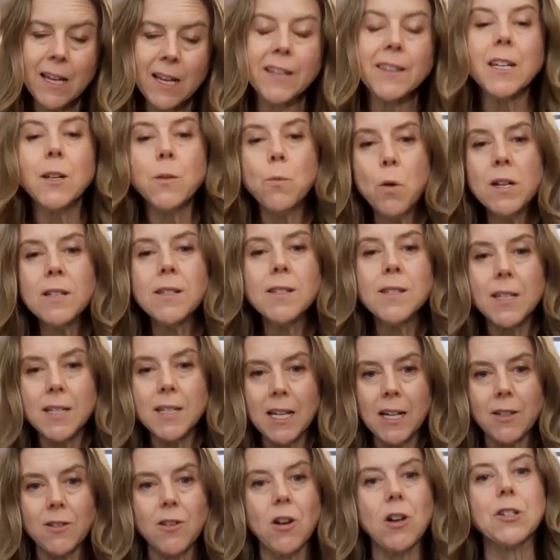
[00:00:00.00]
And then once the
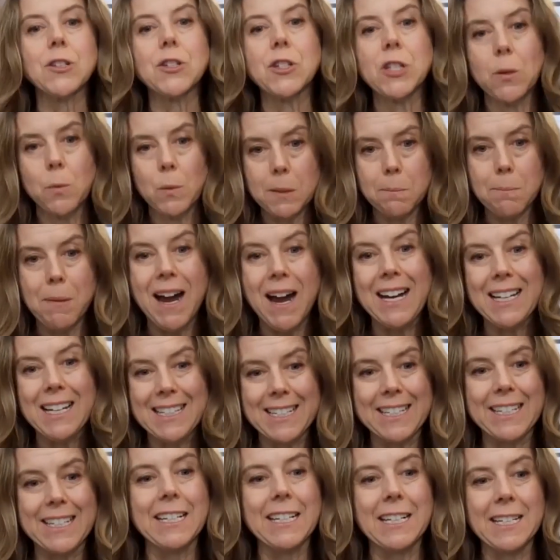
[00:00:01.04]
technology was
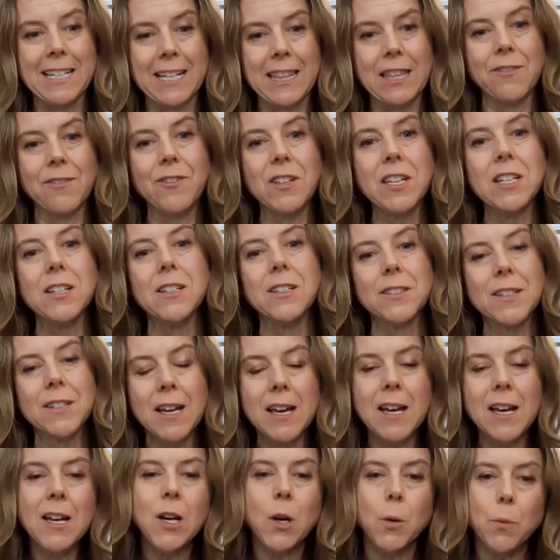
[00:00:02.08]
piloted and in the field,
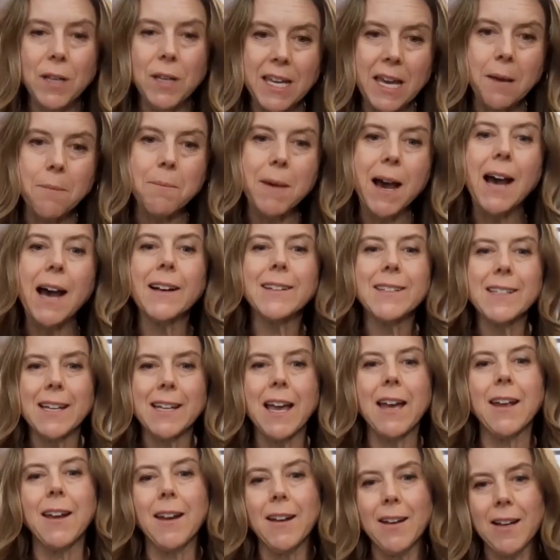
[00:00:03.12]
we came back to
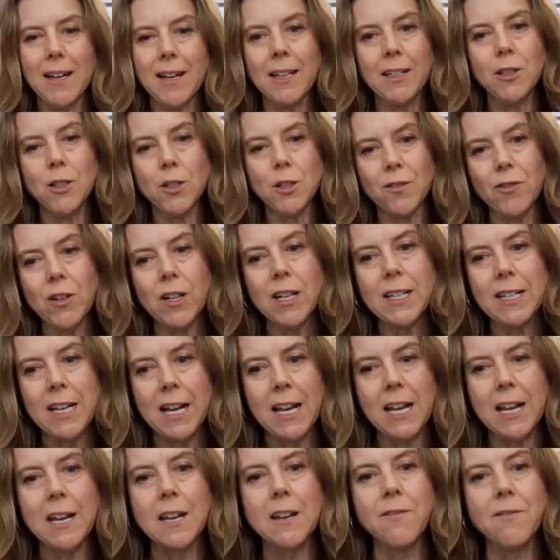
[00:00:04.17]
Canada and looked for
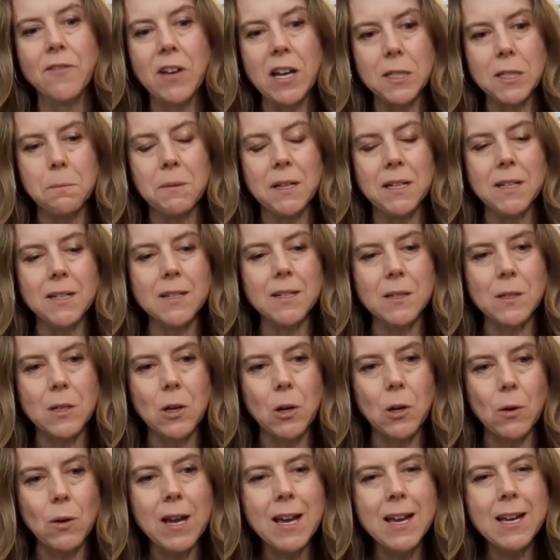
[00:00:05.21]
Canadian investment.
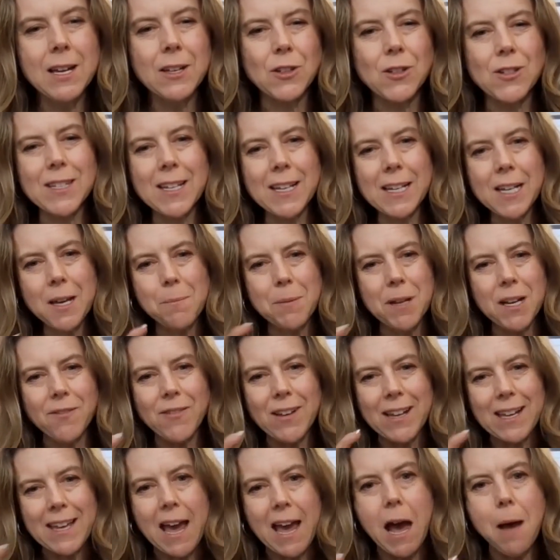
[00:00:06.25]
So there's like a bit of
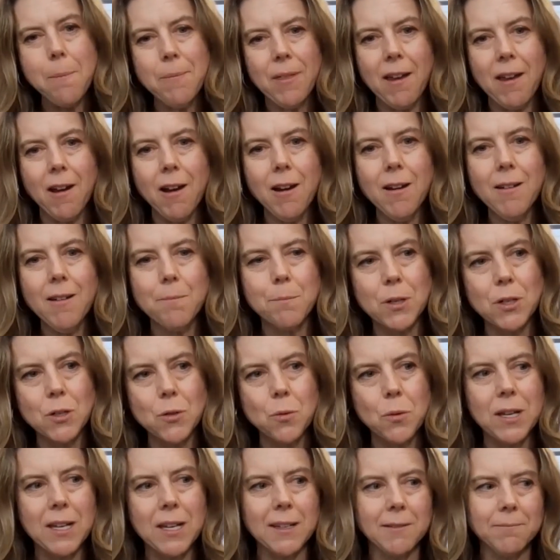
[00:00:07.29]
a gap there
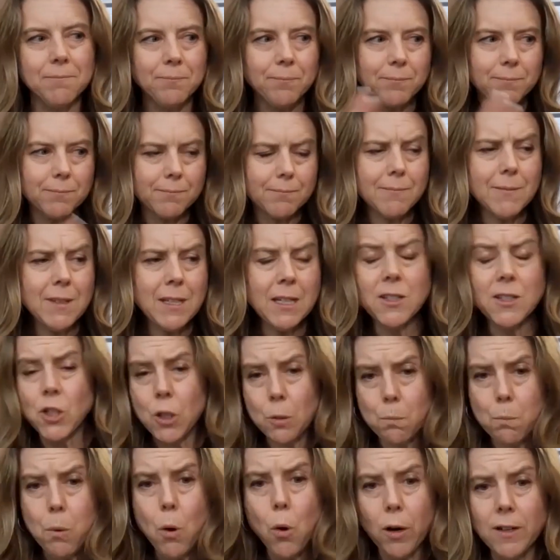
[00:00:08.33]
between
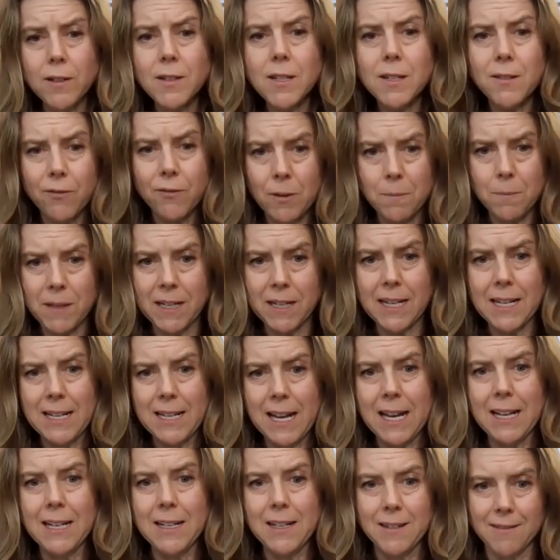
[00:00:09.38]
support from the
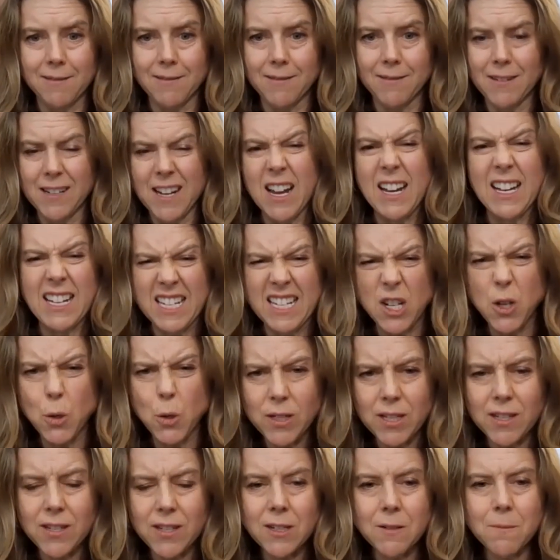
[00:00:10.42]
Canadian kind of
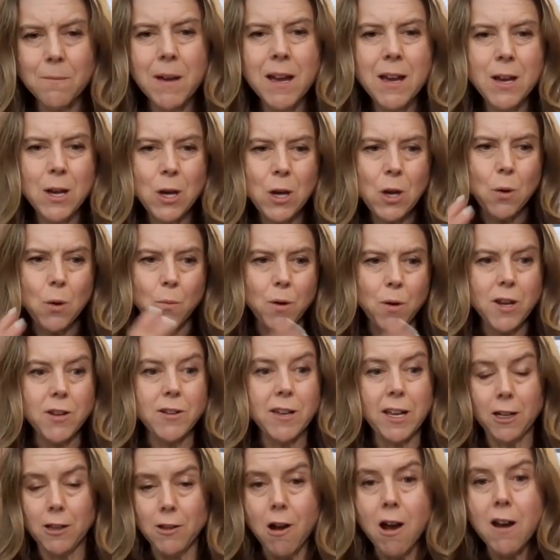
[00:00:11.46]
ecosystem, where you
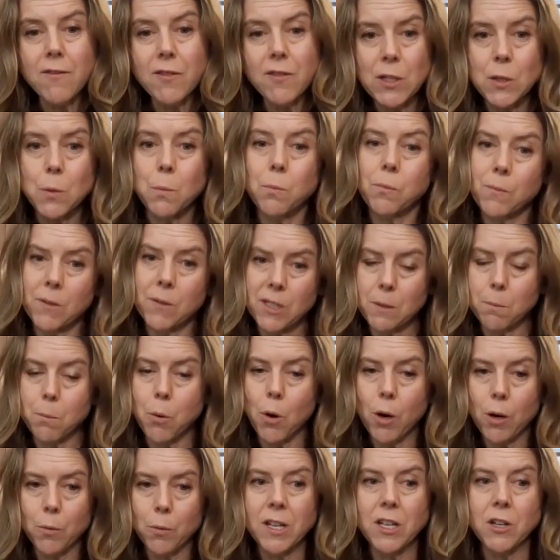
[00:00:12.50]
get a lot of
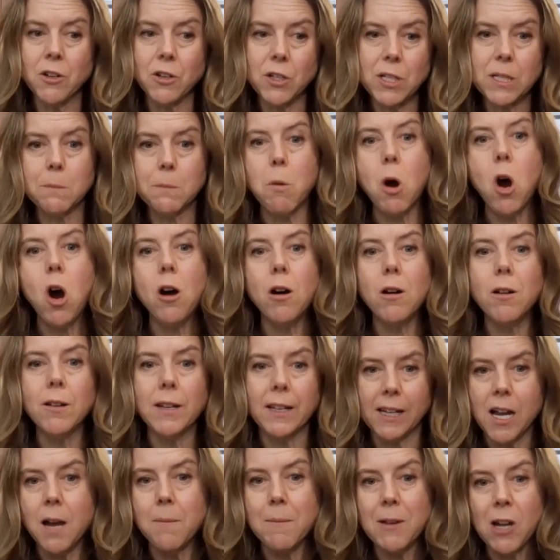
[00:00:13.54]
support when you're small
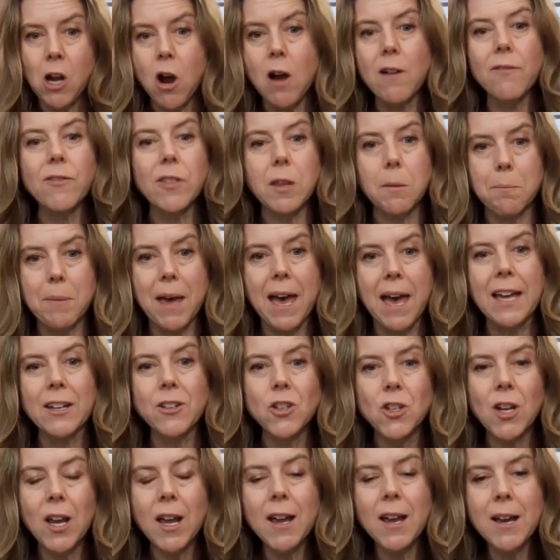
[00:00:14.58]
and coming off the
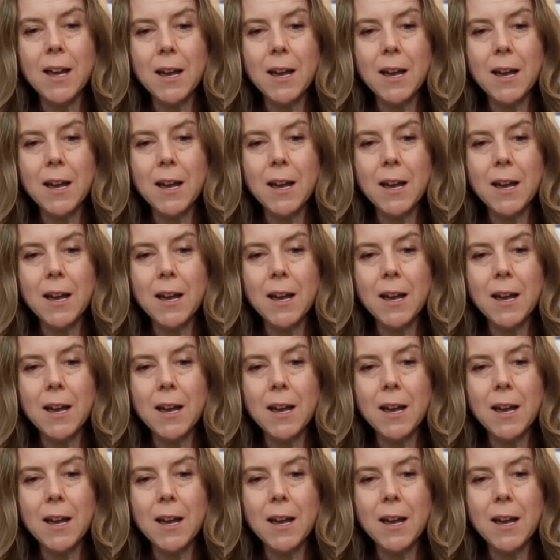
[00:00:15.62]
bench